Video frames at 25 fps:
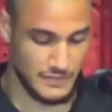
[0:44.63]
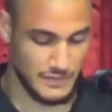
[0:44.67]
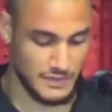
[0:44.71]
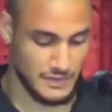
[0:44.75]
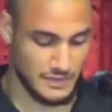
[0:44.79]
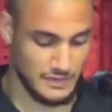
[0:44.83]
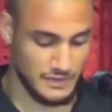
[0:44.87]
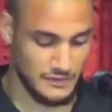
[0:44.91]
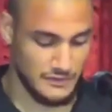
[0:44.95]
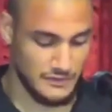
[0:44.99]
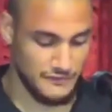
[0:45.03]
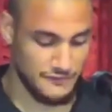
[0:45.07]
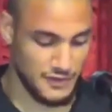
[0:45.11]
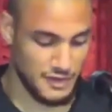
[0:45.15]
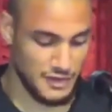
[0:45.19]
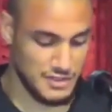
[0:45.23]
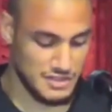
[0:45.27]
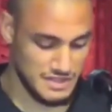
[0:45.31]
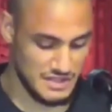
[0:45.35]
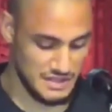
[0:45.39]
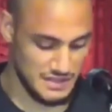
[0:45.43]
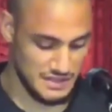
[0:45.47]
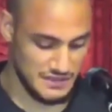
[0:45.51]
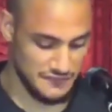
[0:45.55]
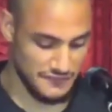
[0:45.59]
first
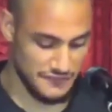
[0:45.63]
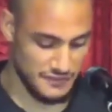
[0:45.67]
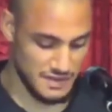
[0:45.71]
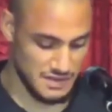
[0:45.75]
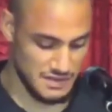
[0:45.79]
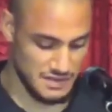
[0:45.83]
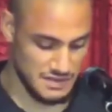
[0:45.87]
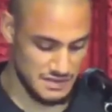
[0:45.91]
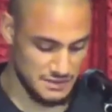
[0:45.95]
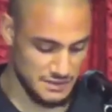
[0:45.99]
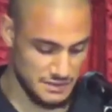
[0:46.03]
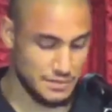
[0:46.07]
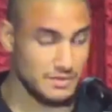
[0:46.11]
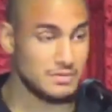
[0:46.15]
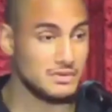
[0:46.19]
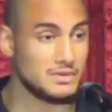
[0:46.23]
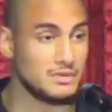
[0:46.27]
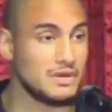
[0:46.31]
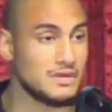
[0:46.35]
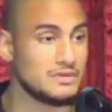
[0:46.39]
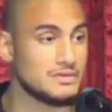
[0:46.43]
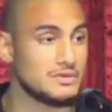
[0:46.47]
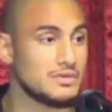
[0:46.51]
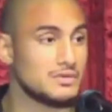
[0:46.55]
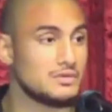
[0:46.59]
things first, you're probably
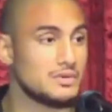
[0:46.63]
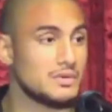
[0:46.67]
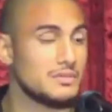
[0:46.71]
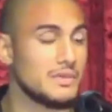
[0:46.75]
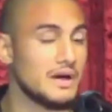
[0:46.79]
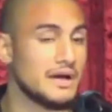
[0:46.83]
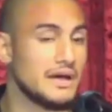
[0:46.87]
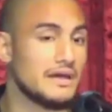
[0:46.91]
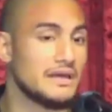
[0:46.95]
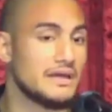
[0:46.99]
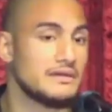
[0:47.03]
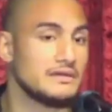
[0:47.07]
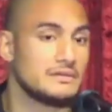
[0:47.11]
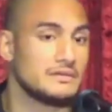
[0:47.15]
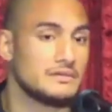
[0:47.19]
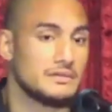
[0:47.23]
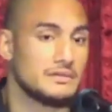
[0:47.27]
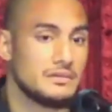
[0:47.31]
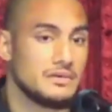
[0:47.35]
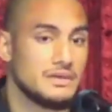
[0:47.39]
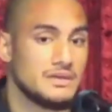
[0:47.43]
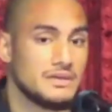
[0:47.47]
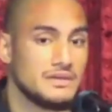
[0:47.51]
wondering where my hair went.